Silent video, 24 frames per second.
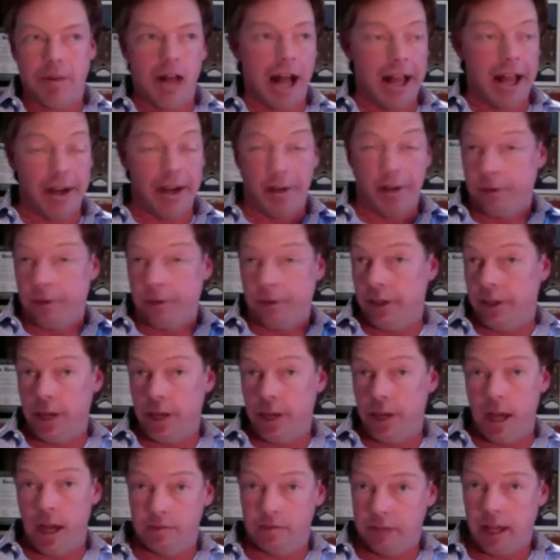I don't really
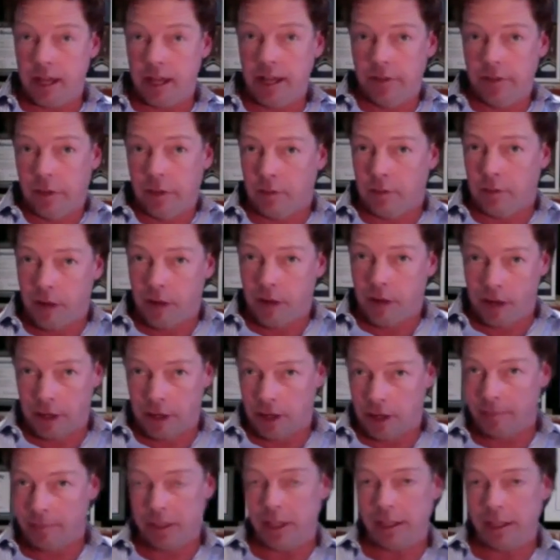know. I haven't run a
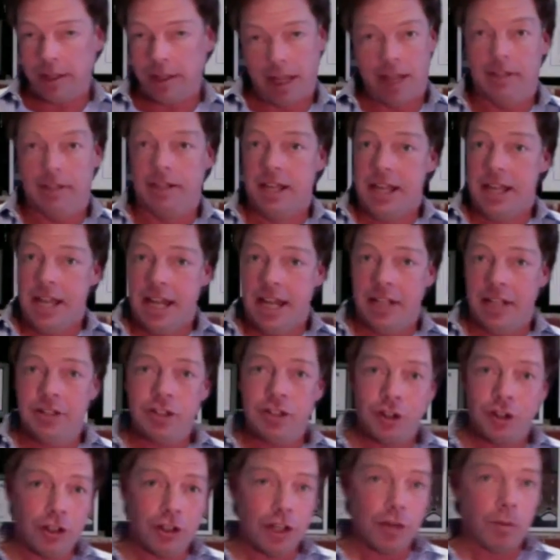company like that. It
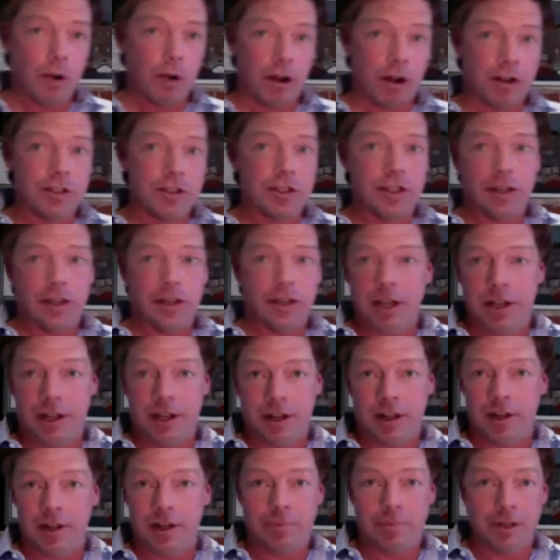certainly works in a, in a
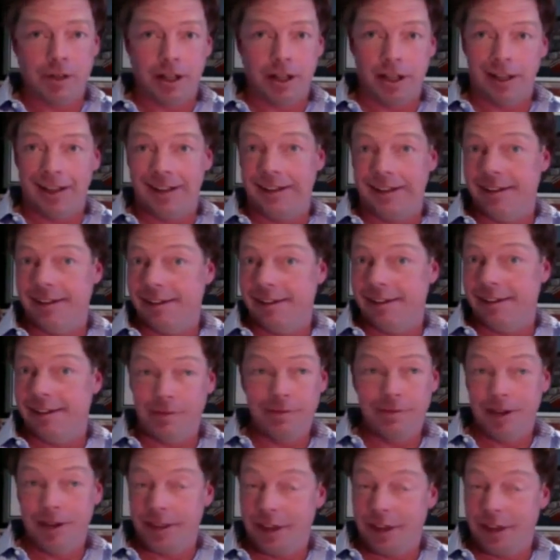company
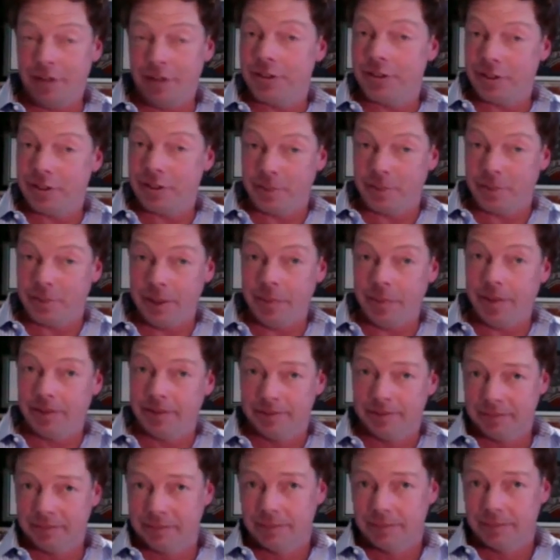with hundreds of people.
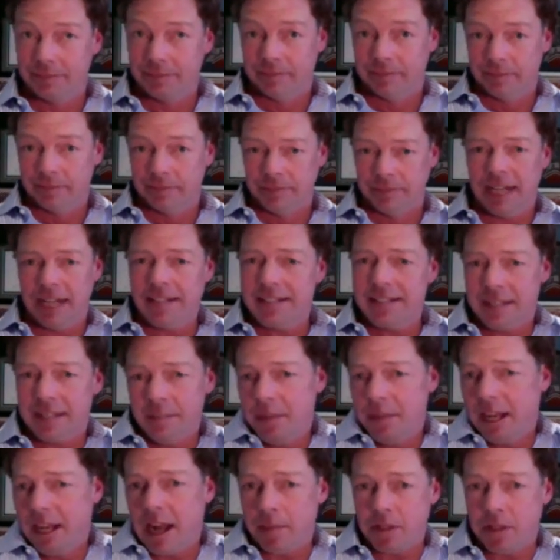And it's the
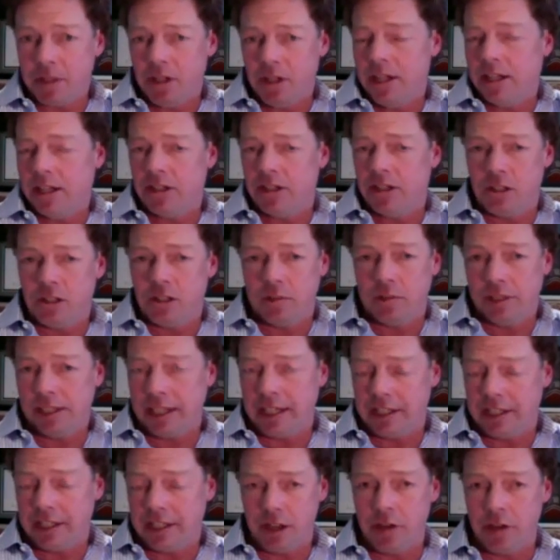big opportunity because you can really
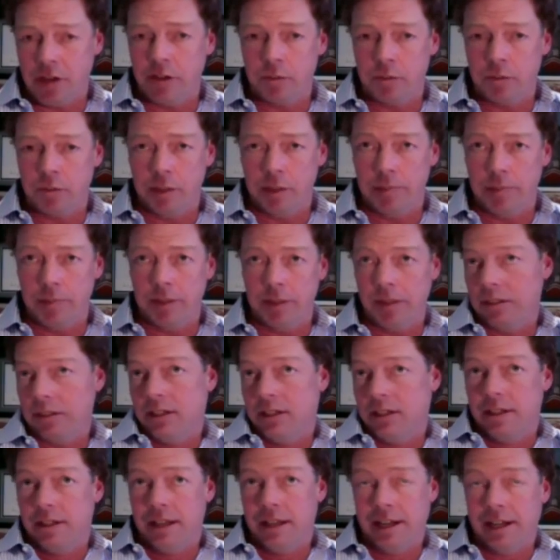get to know those people,
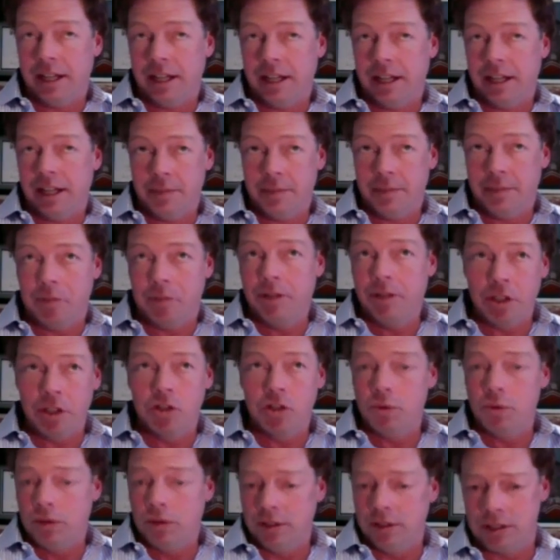and it could be a really
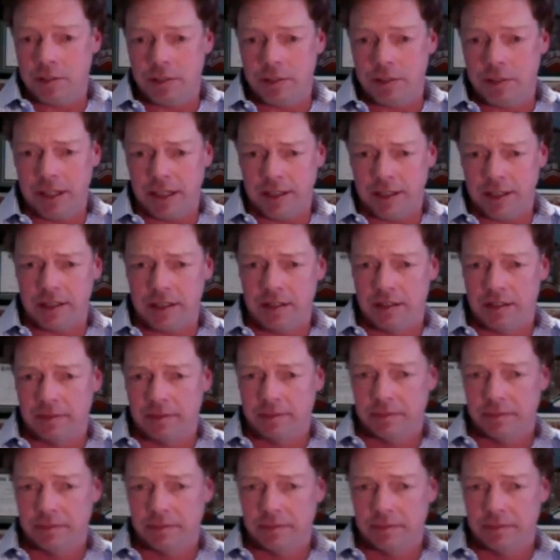cool experience.